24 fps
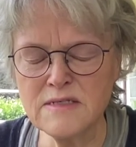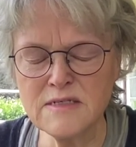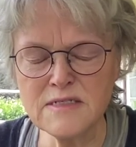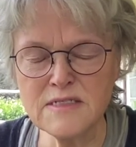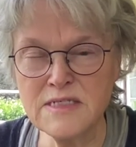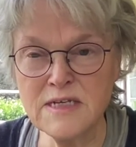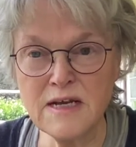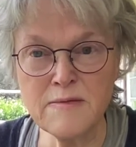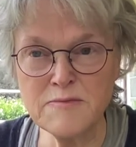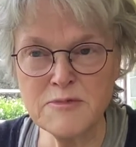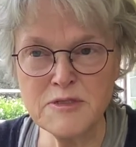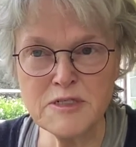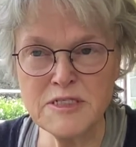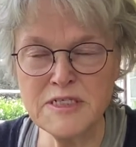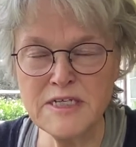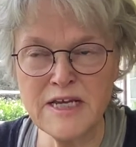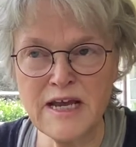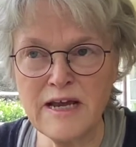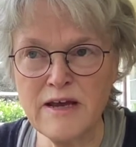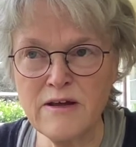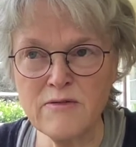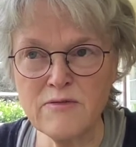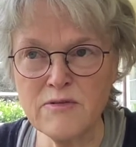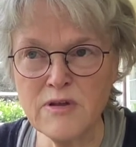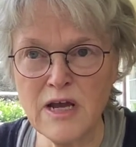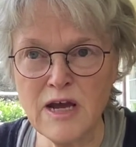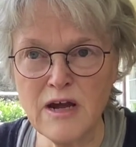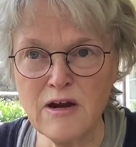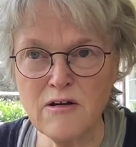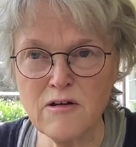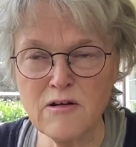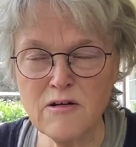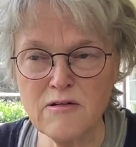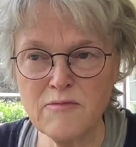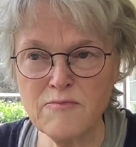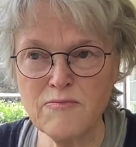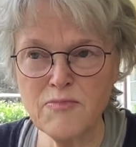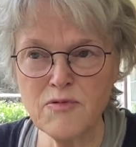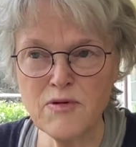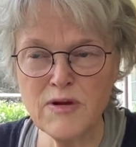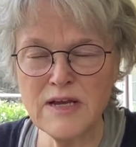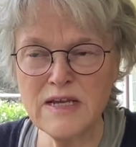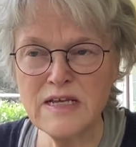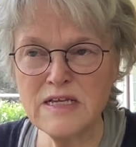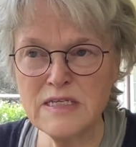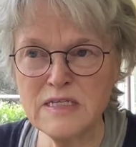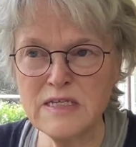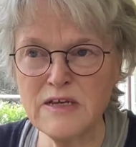dumbed down our
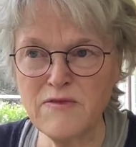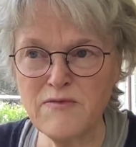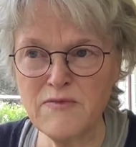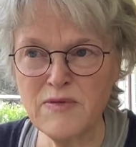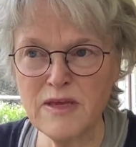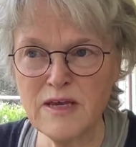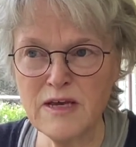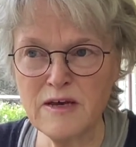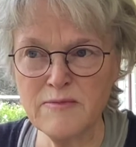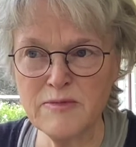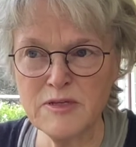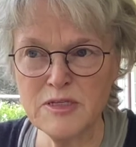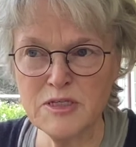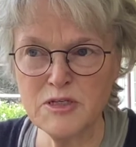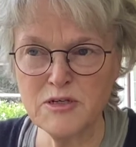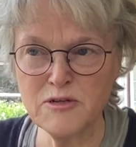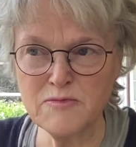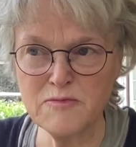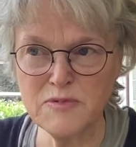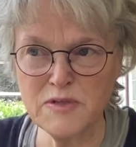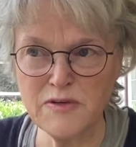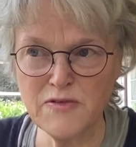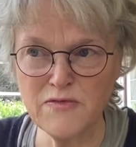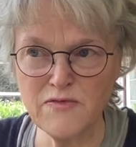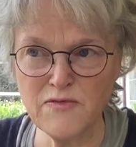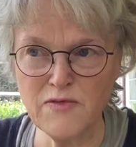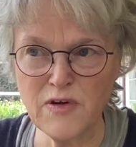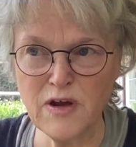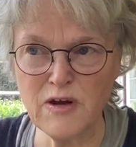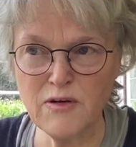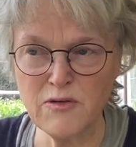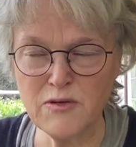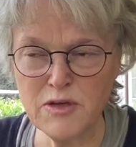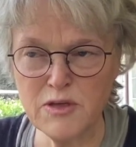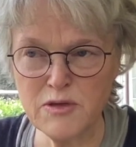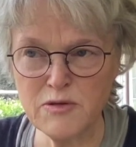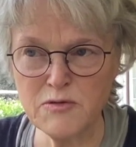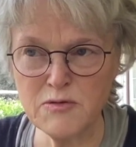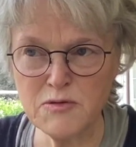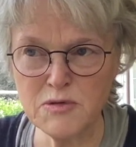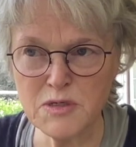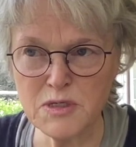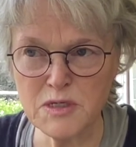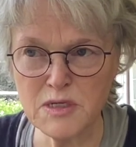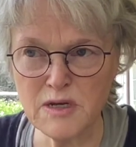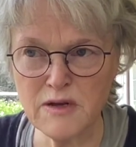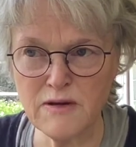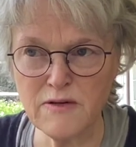brains have become in terms of our
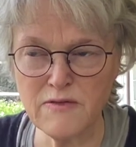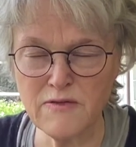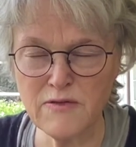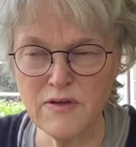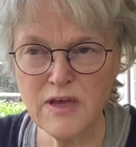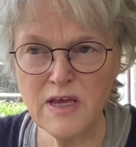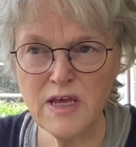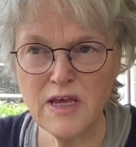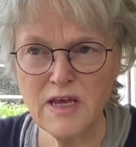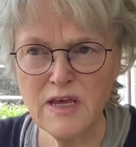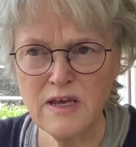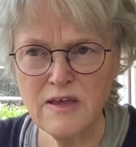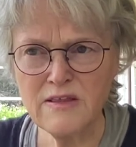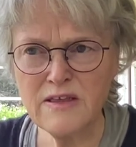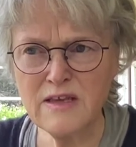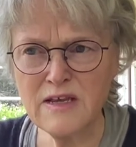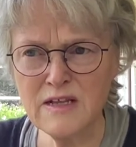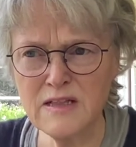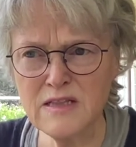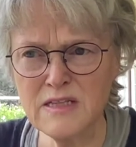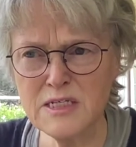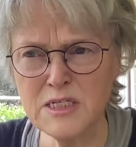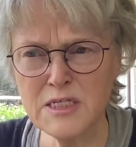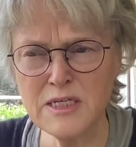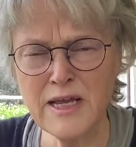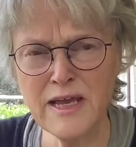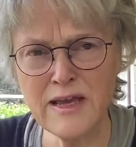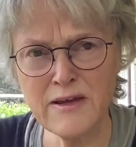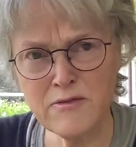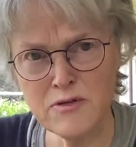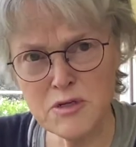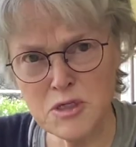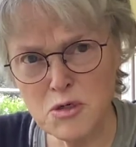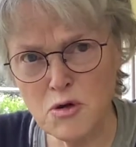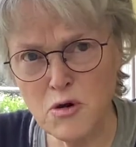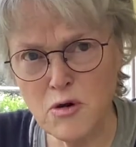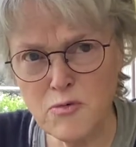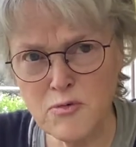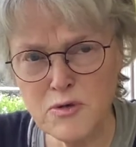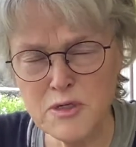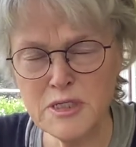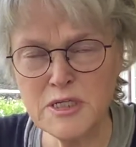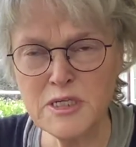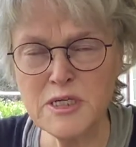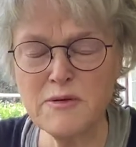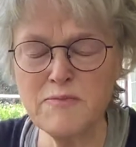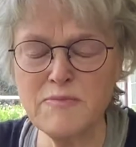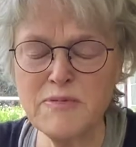use of the English language.
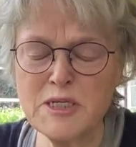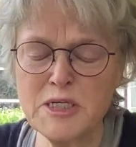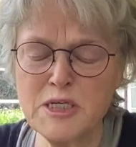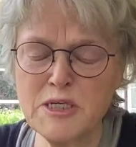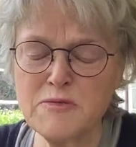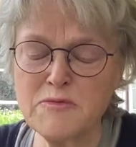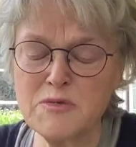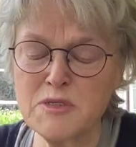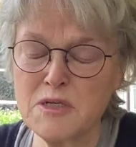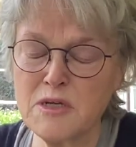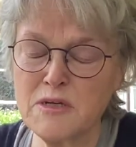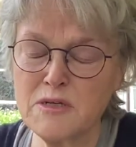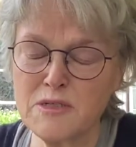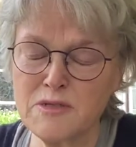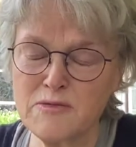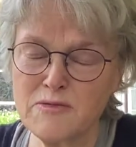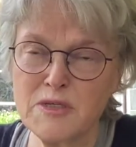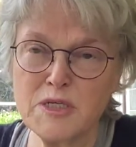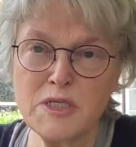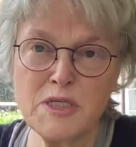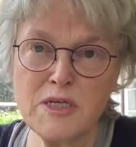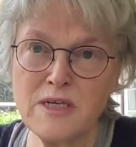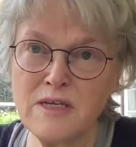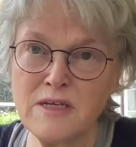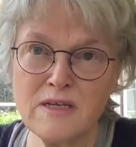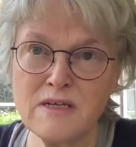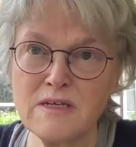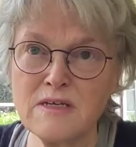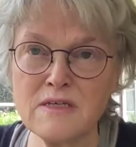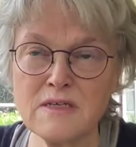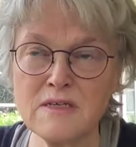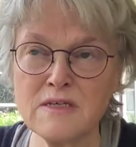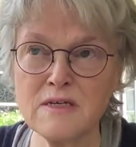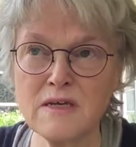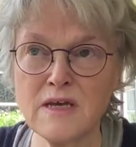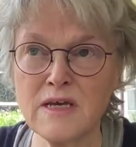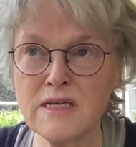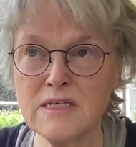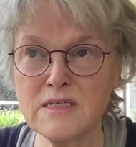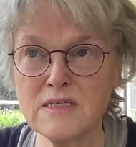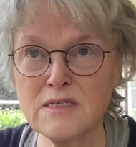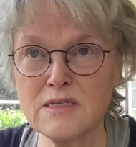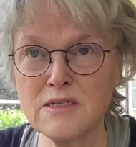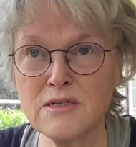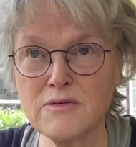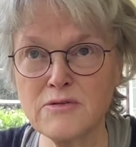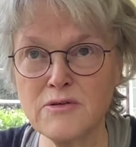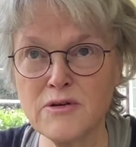But she was also a genius
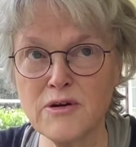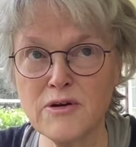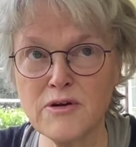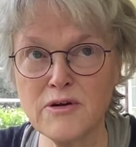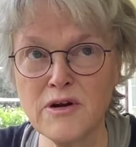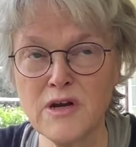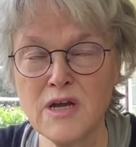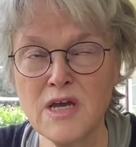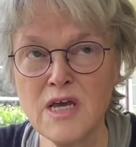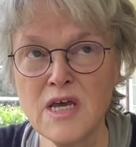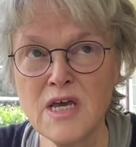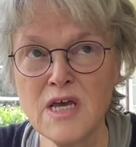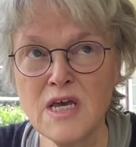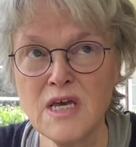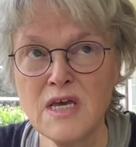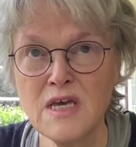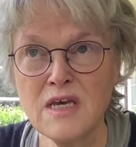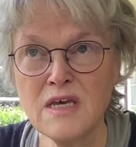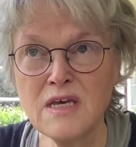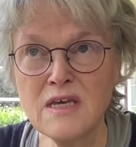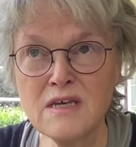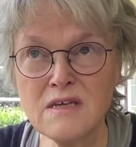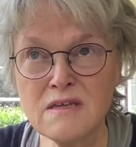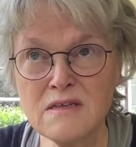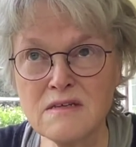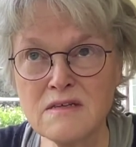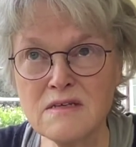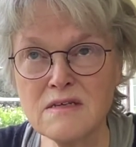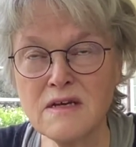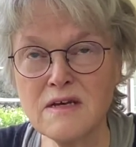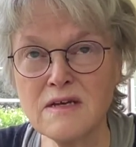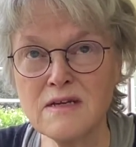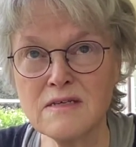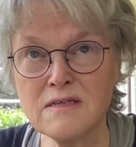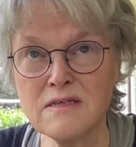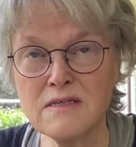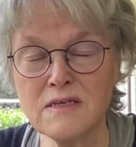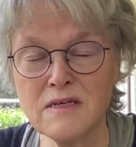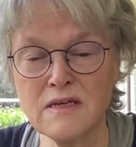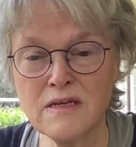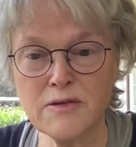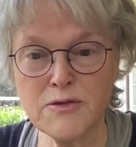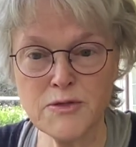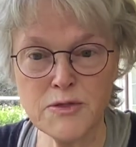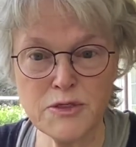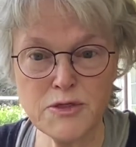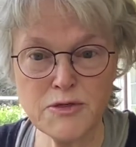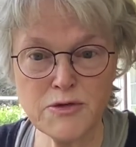as to her insights
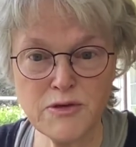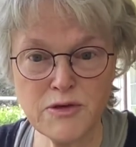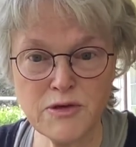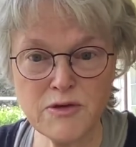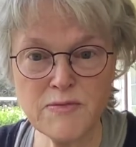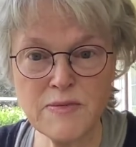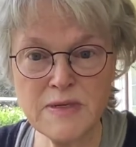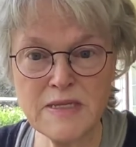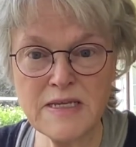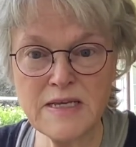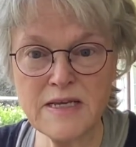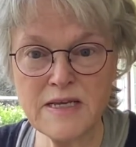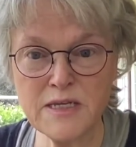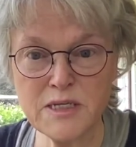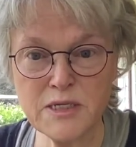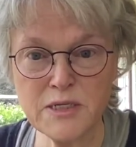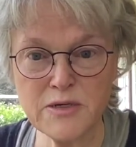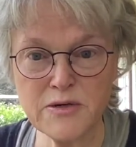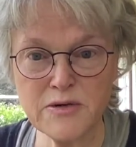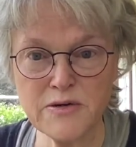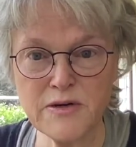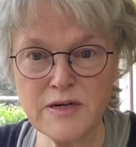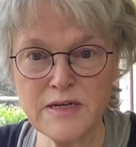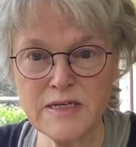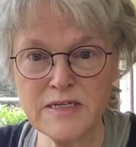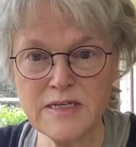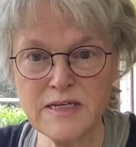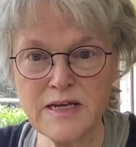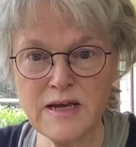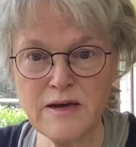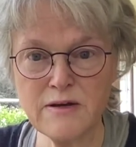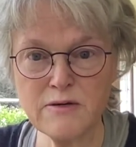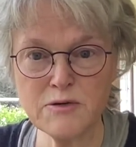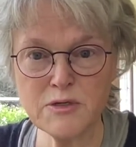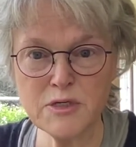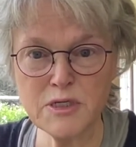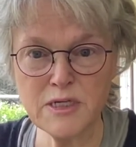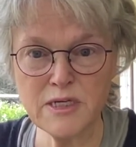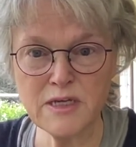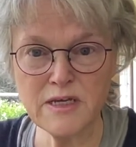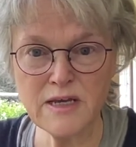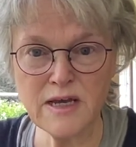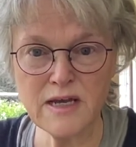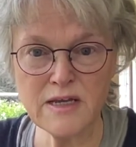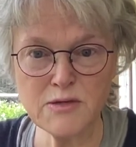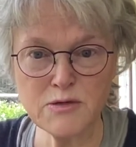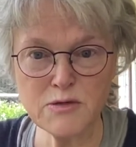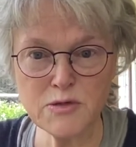into human nature and how she
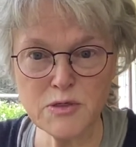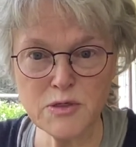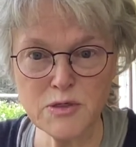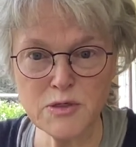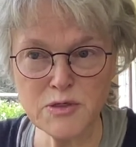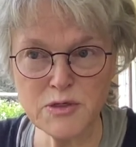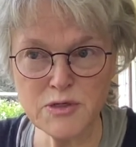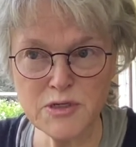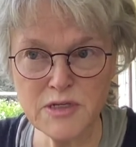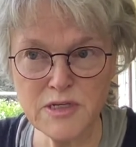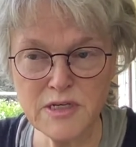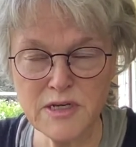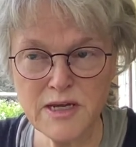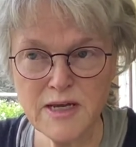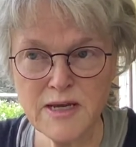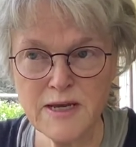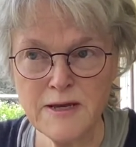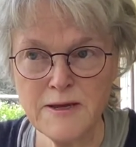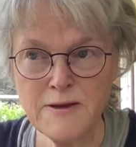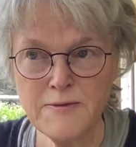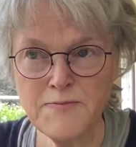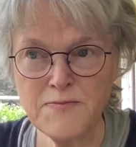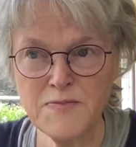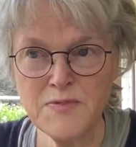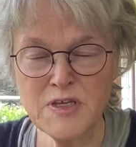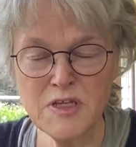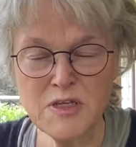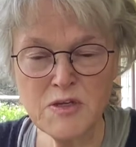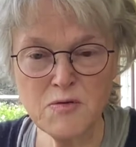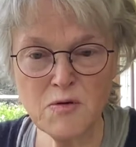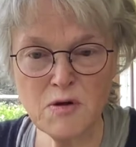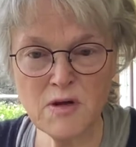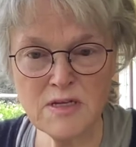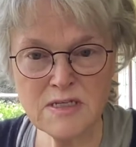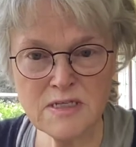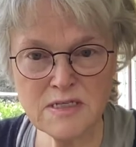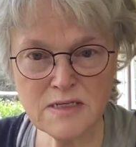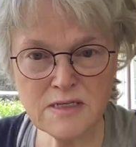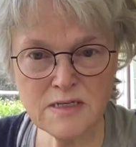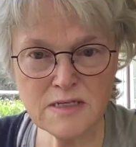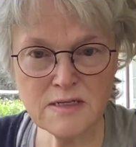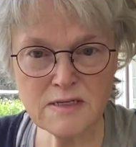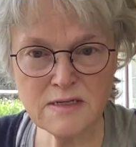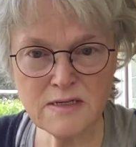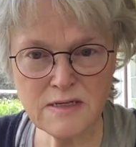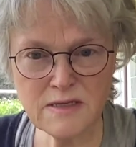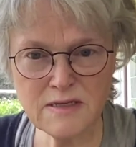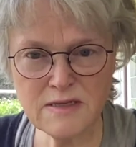understood the
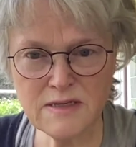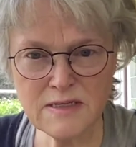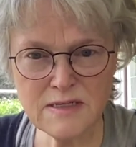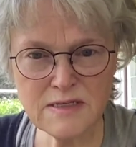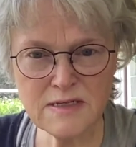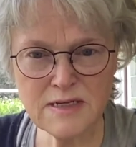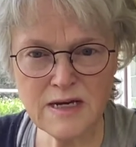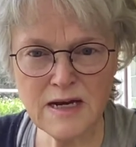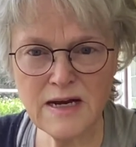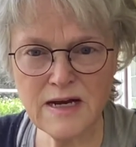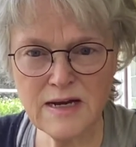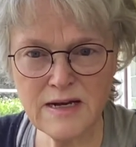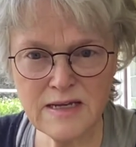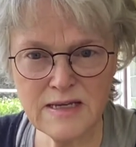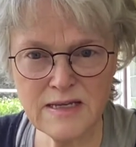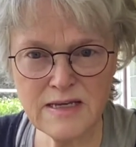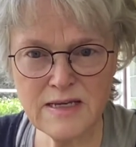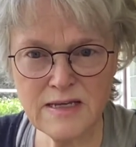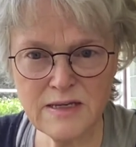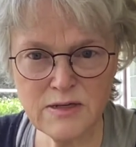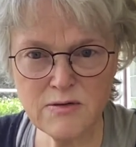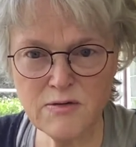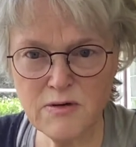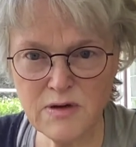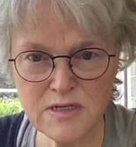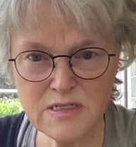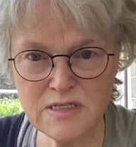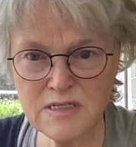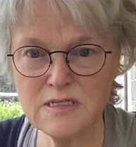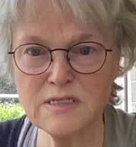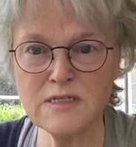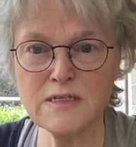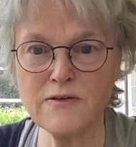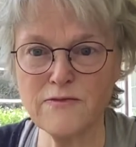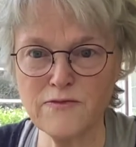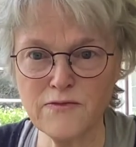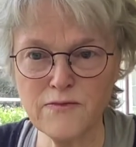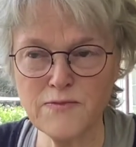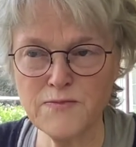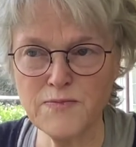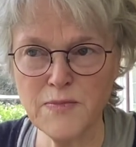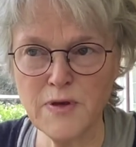tiny nuances of